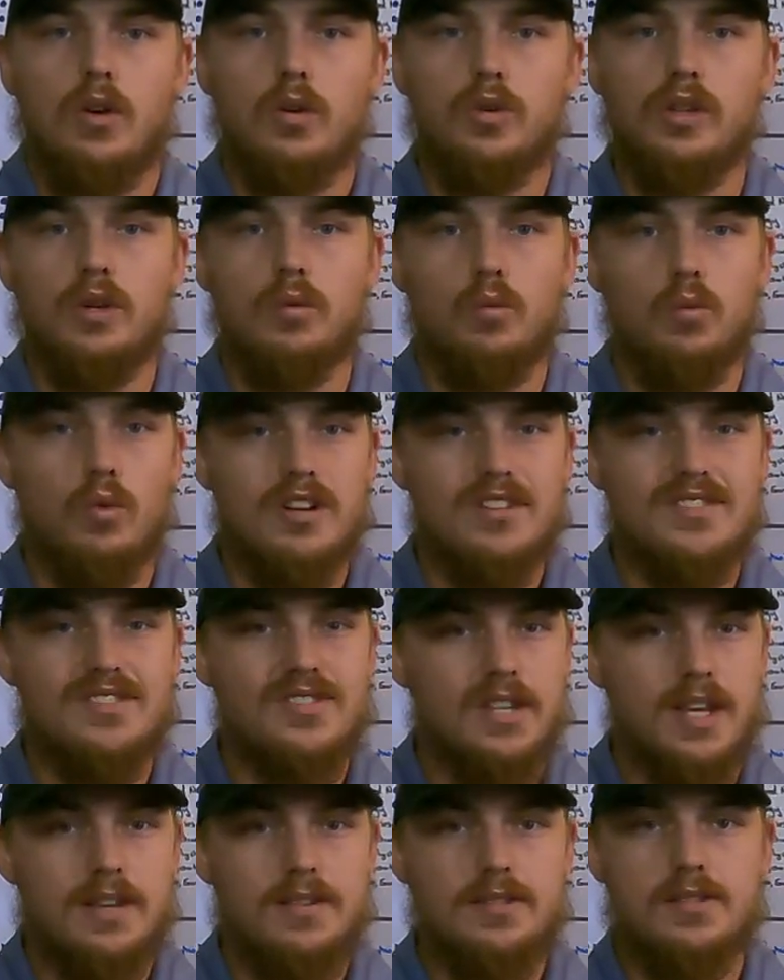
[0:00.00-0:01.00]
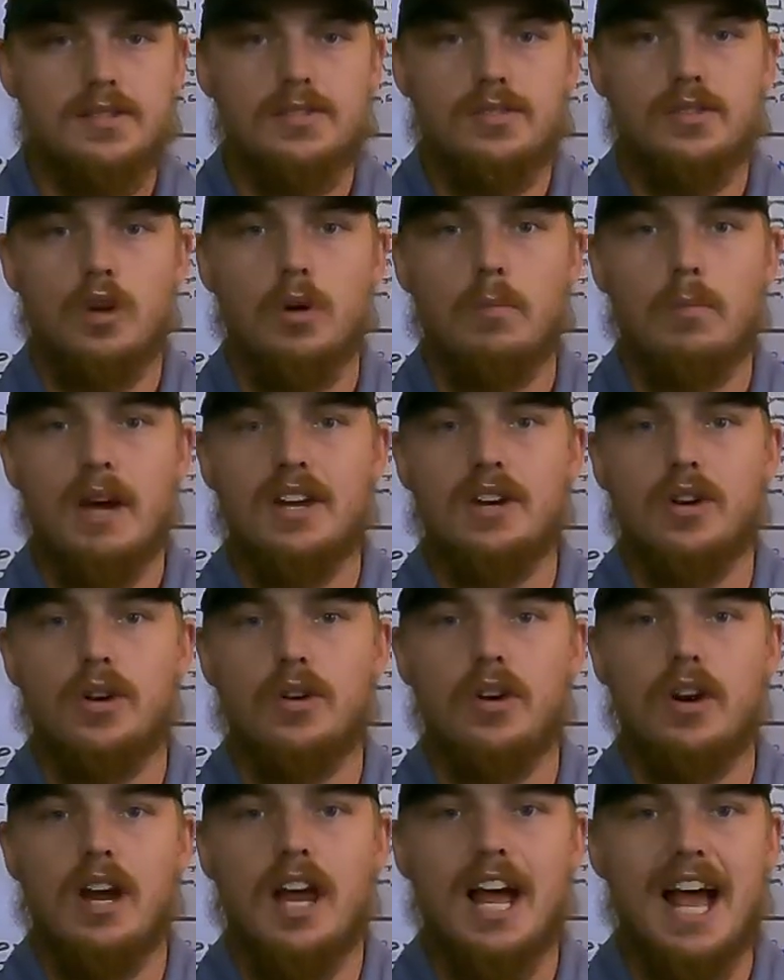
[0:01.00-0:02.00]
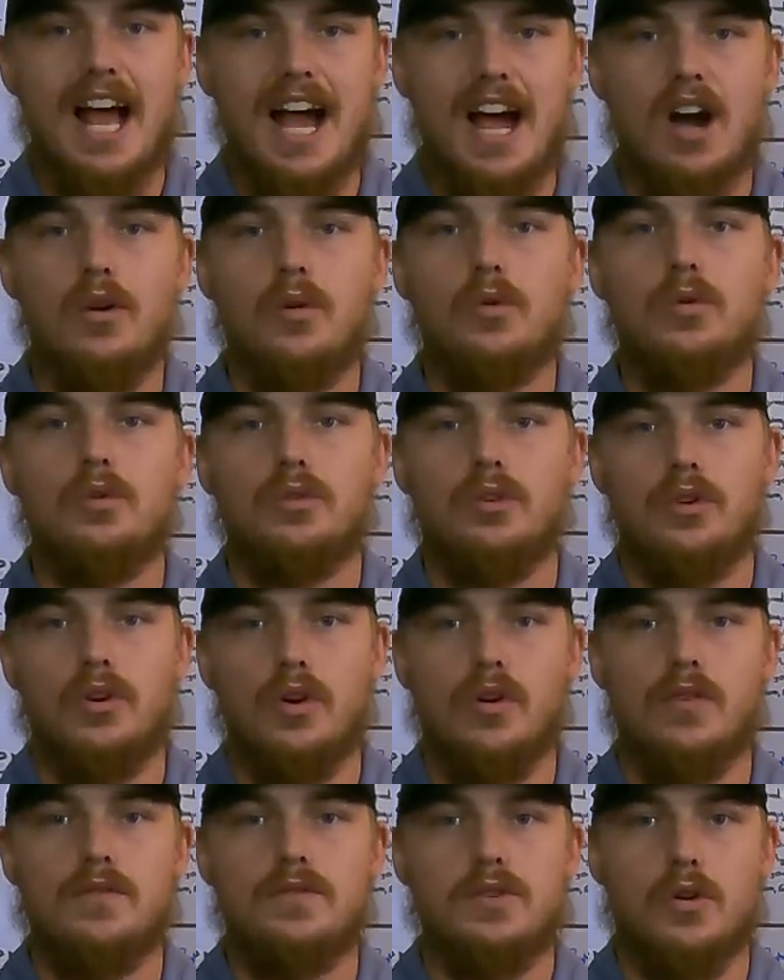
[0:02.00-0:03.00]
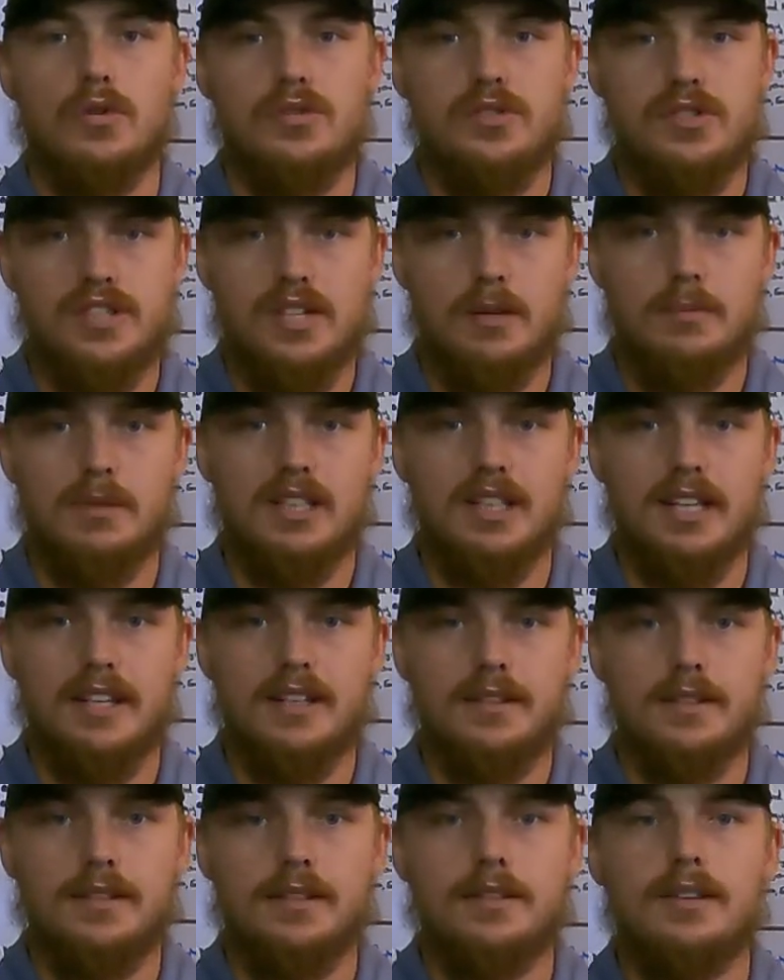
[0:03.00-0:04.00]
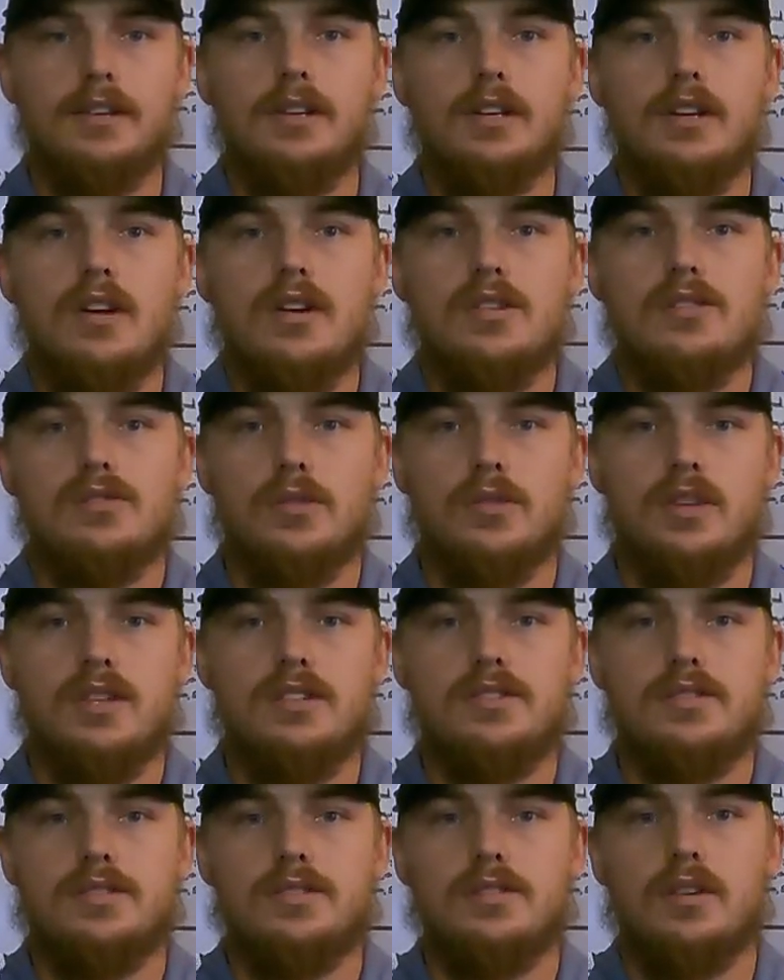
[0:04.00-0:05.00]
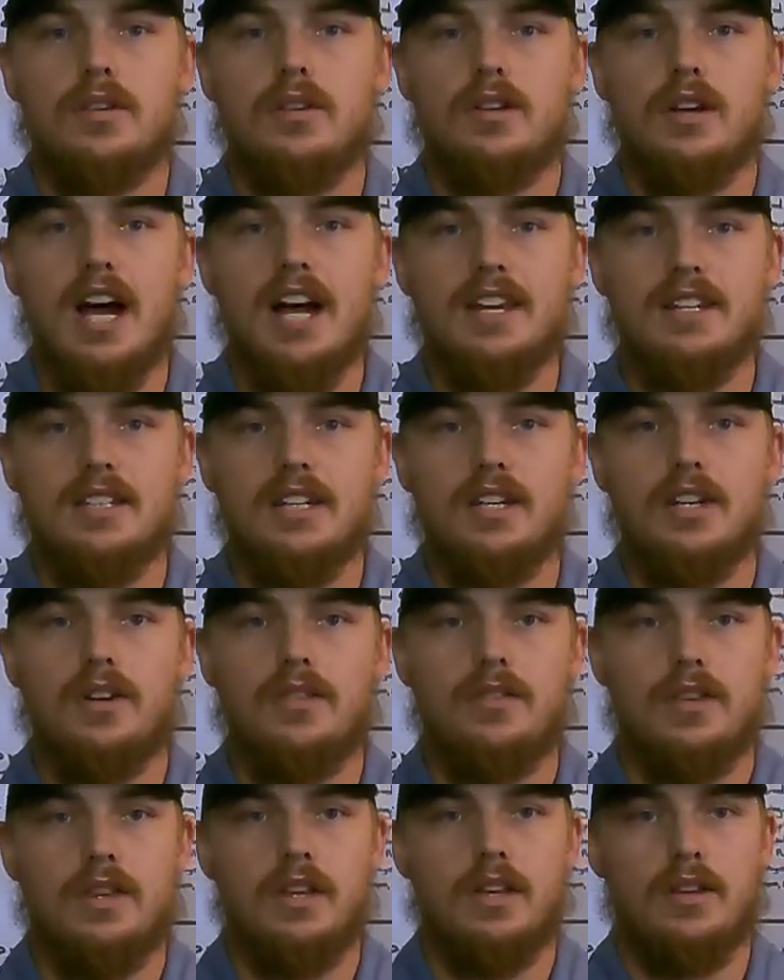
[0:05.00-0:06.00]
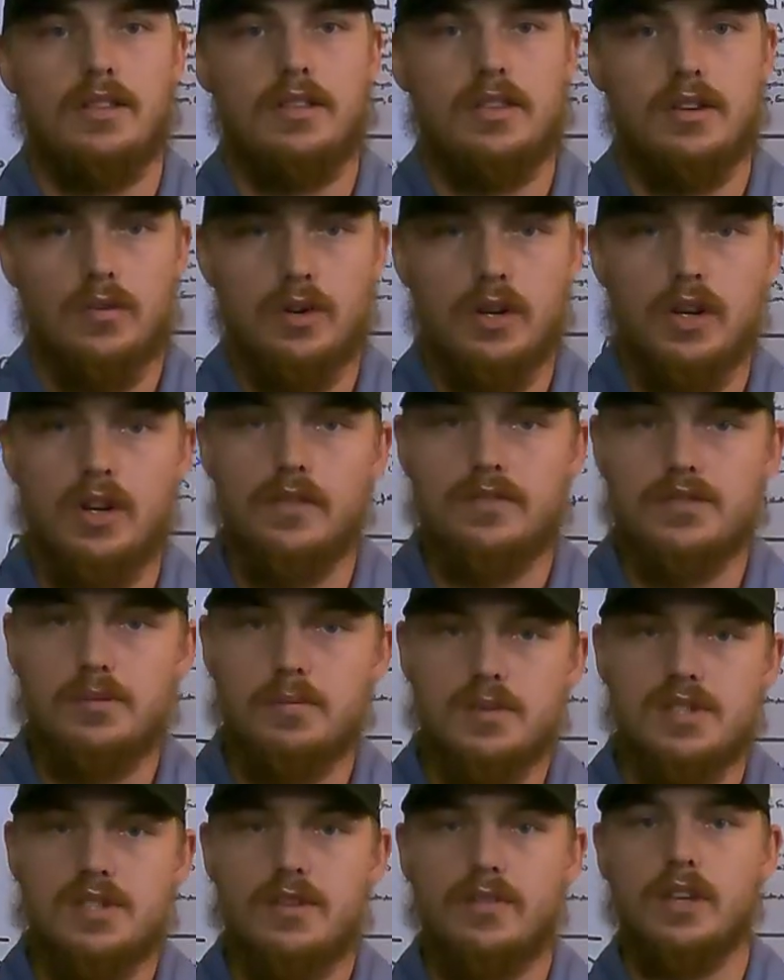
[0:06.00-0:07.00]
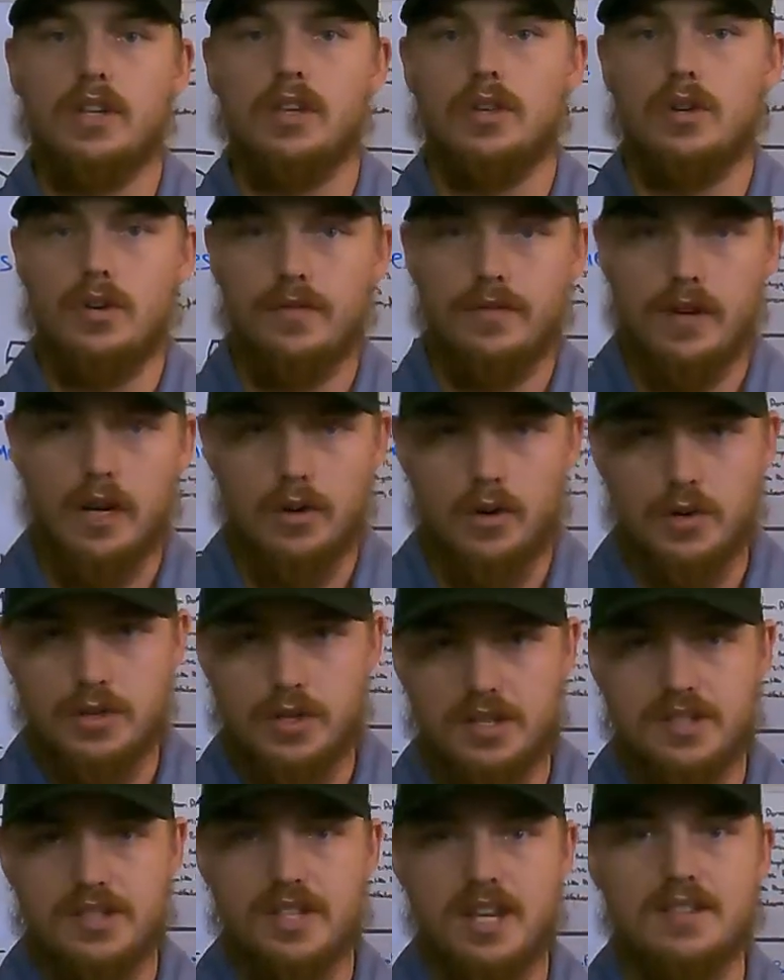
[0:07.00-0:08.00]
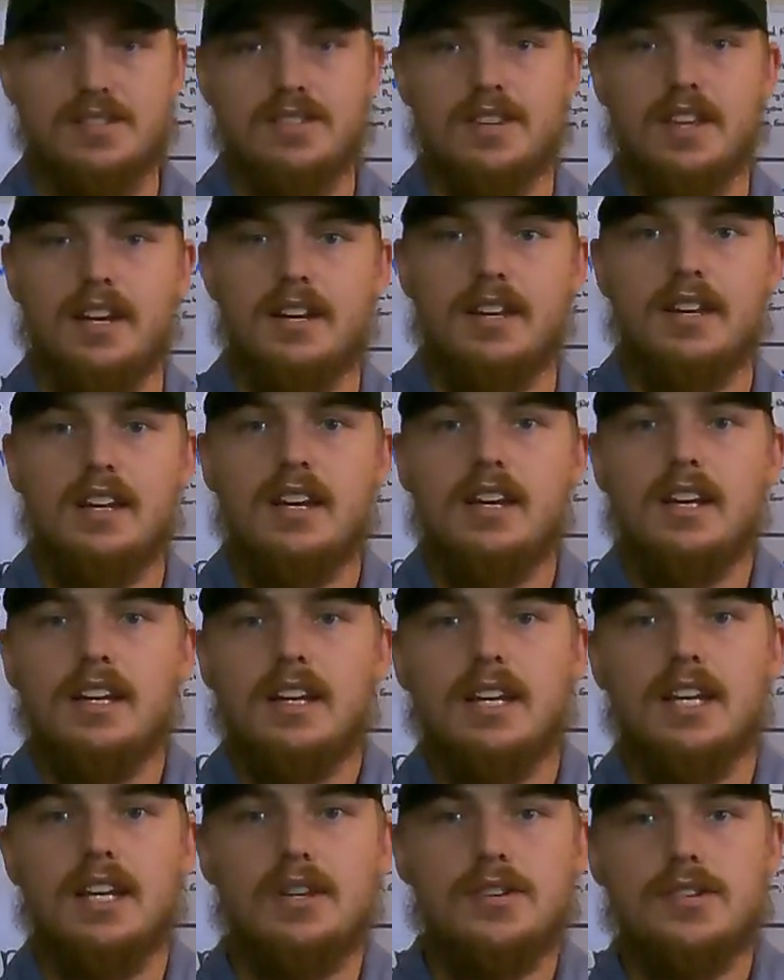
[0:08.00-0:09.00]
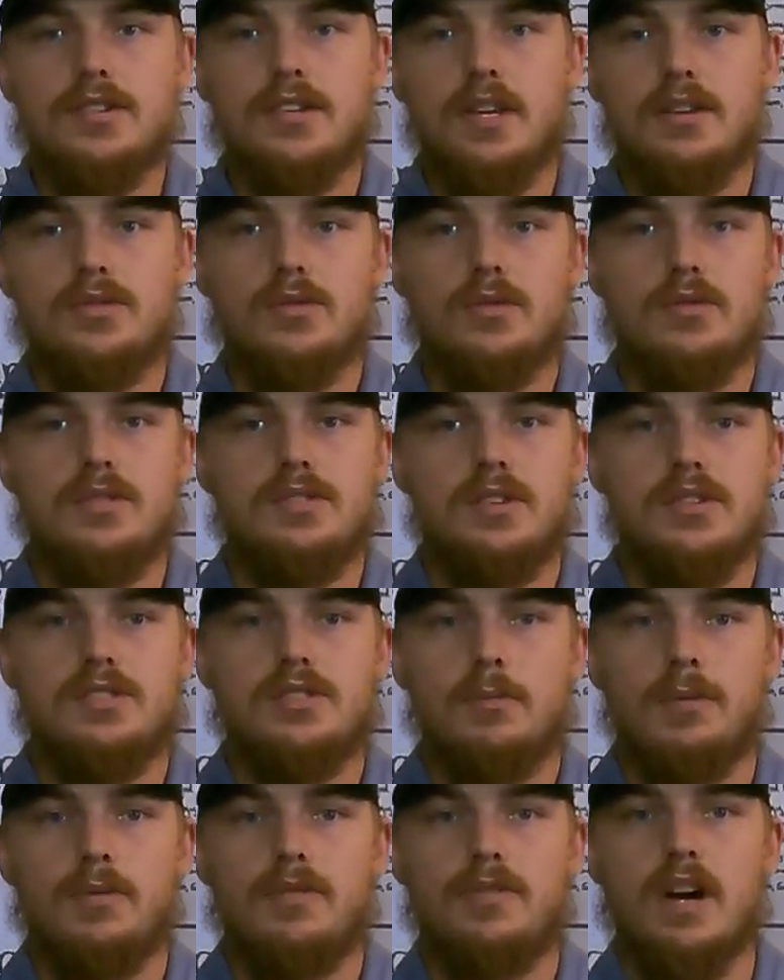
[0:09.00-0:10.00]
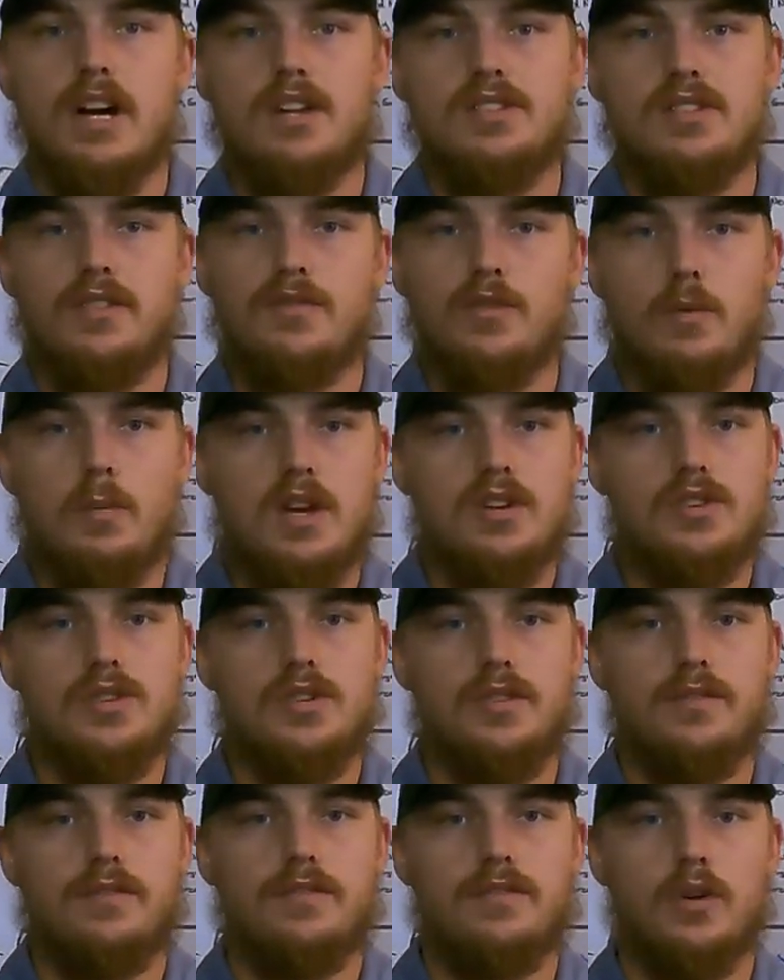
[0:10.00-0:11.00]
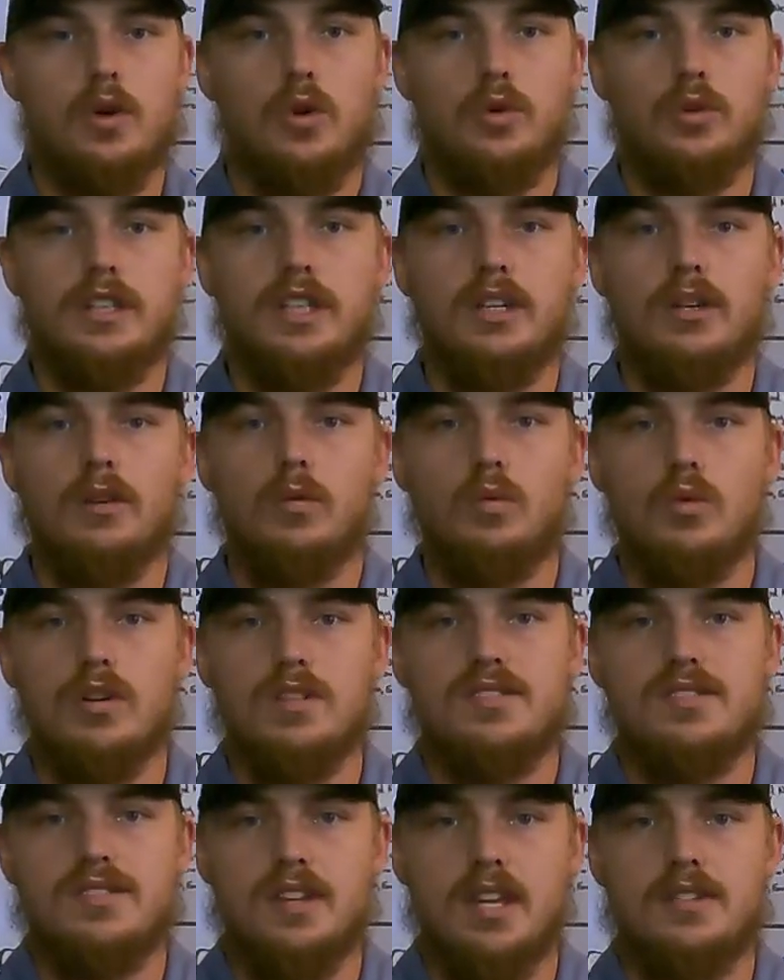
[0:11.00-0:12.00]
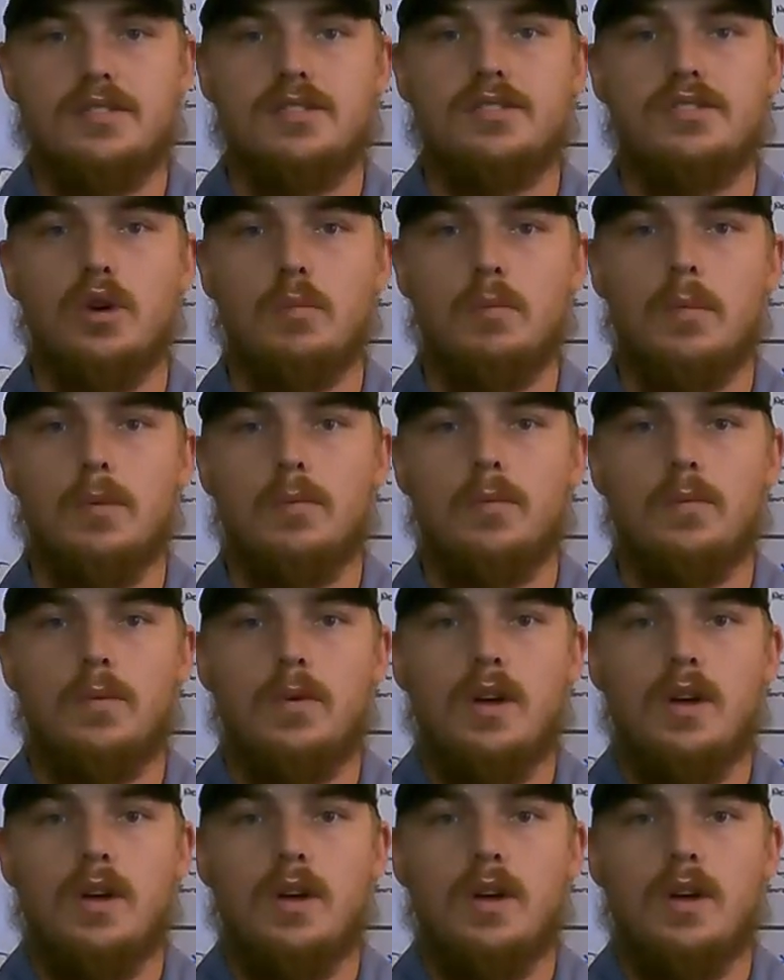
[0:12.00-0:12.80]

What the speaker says: one sense, no matter how nerves are stimulated. So this idea of the theory of specific nerve energy states that each sensory system provides information for only one sense, no